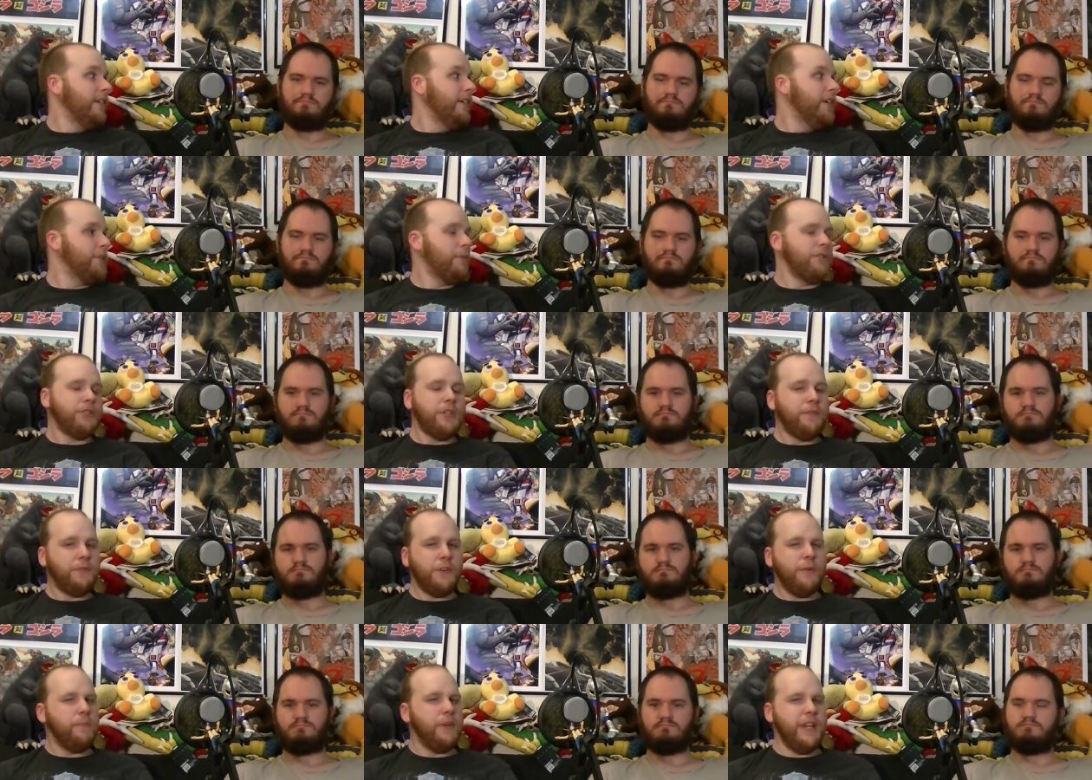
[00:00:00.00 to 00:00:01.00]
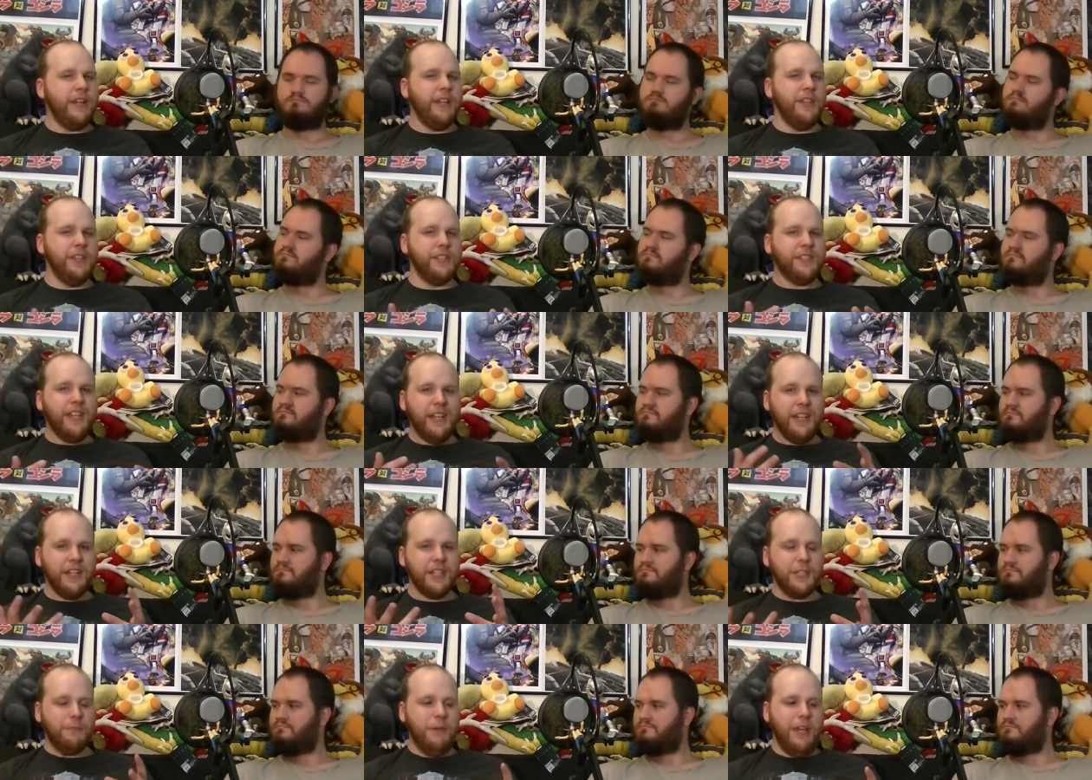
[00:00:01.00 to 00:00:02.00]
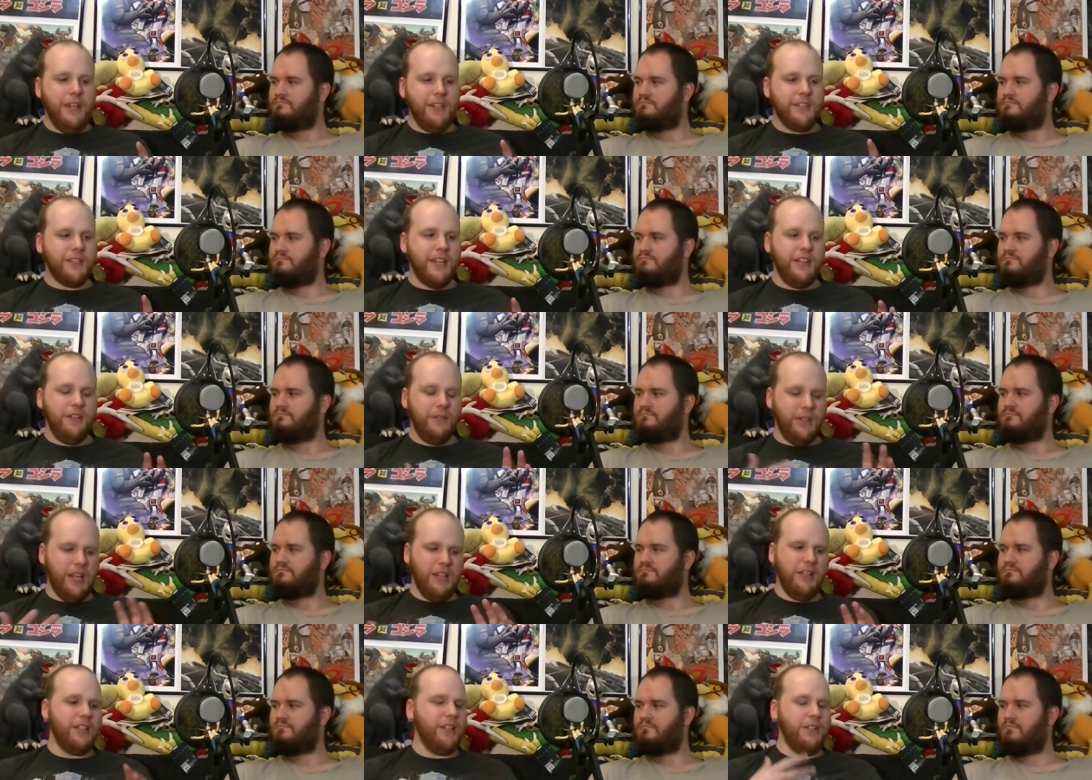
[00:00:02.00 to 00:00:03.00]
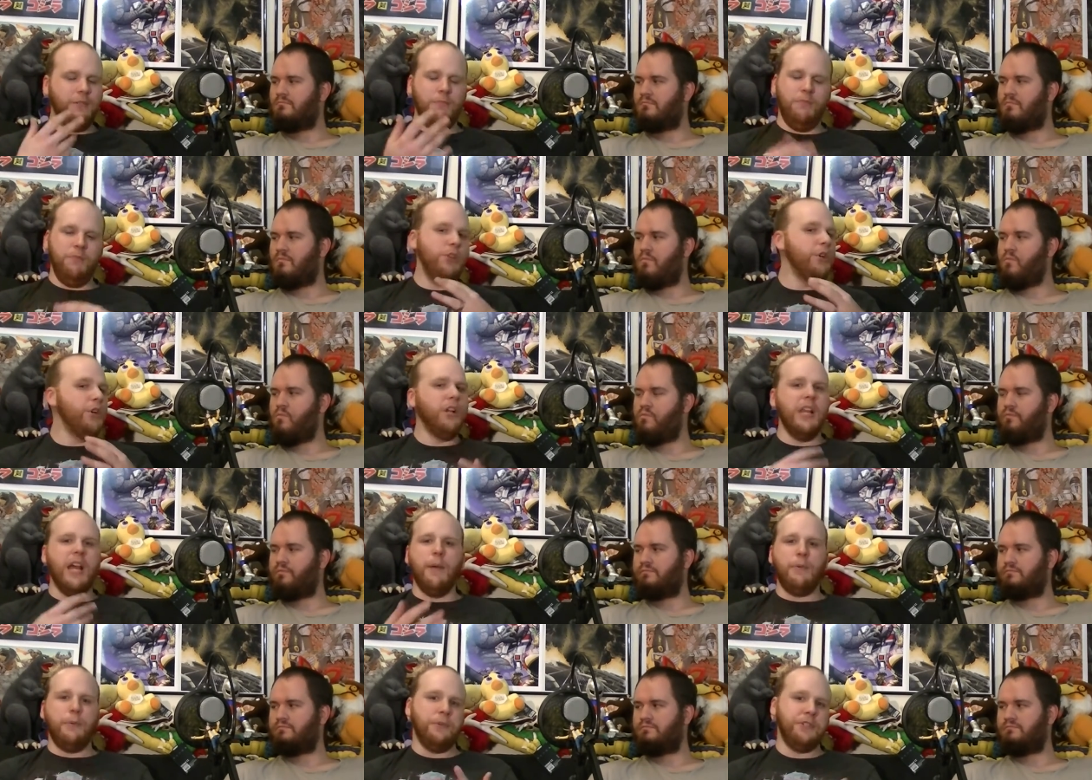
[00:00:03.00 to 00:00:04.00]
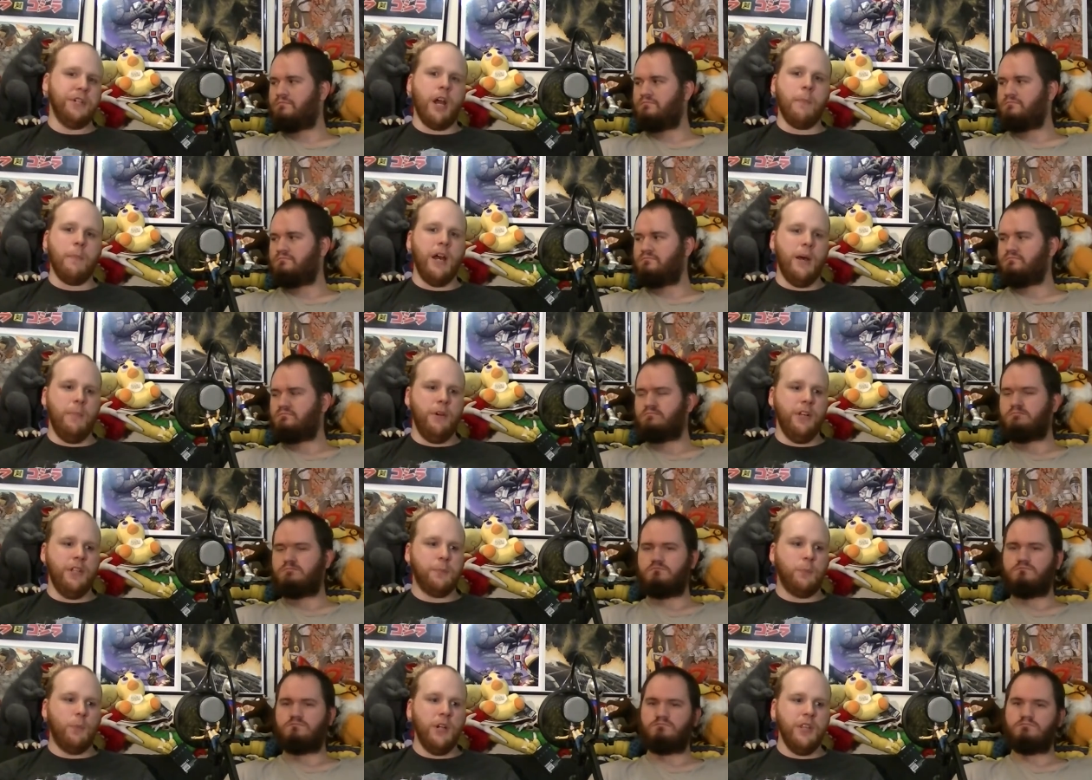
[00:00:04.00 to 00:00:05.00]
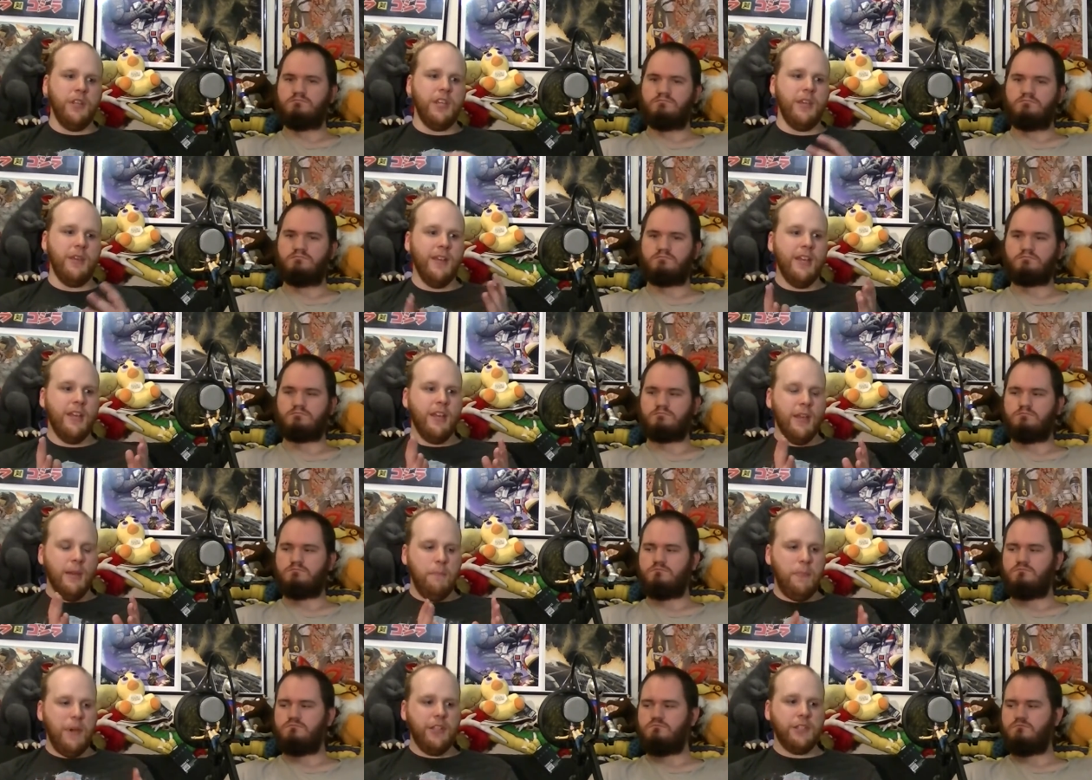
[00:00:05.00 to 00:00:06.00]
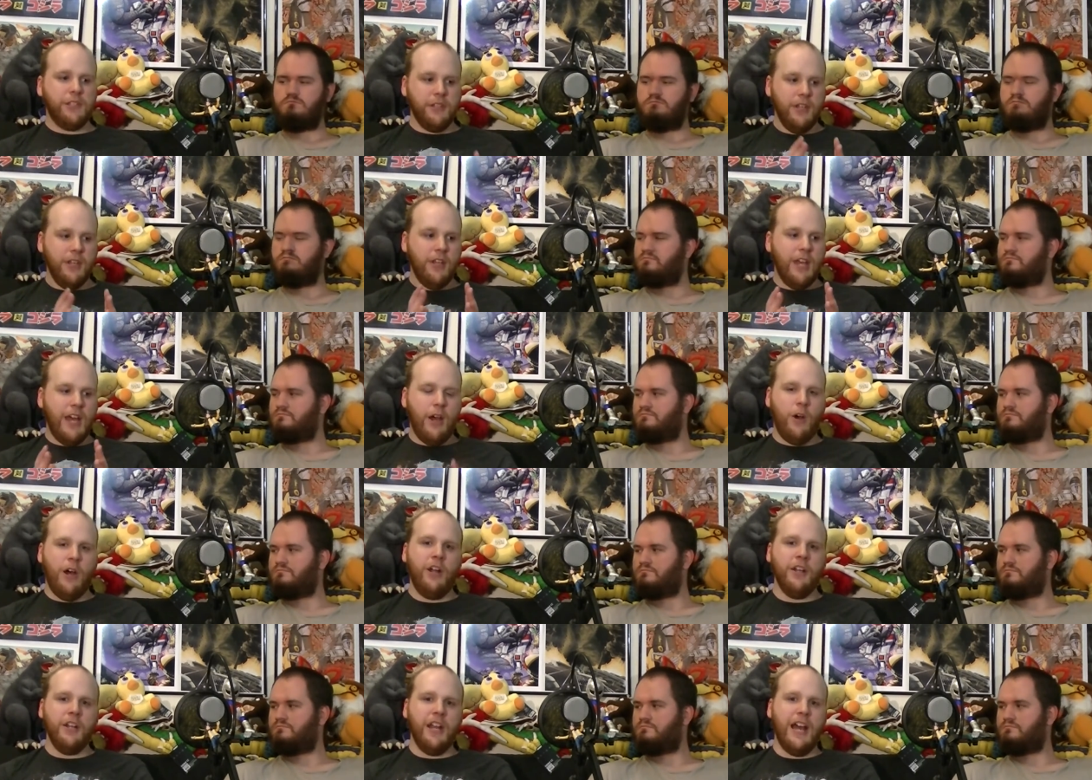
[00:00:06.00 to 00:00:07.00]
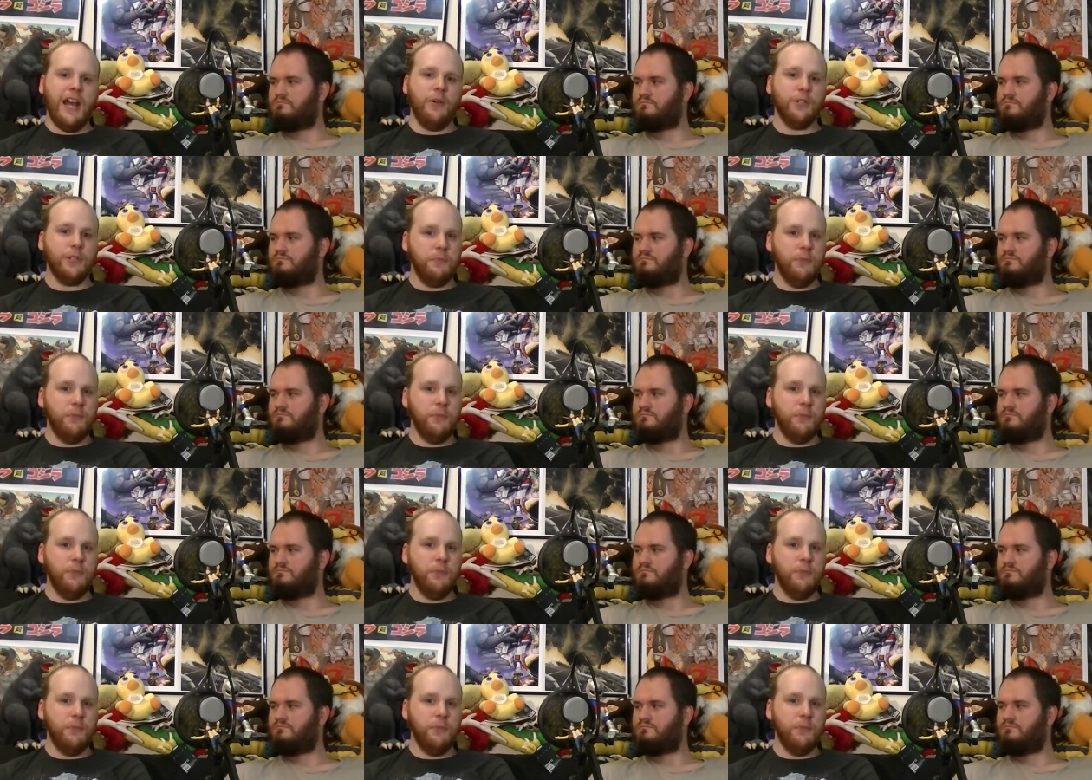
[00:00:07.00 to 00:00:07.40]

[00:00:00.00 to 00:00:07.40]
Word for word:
Speaker 1: Especially for being in the setting of space. I know, like, you hear a lot of people talk about it, but it's one of the best haunted house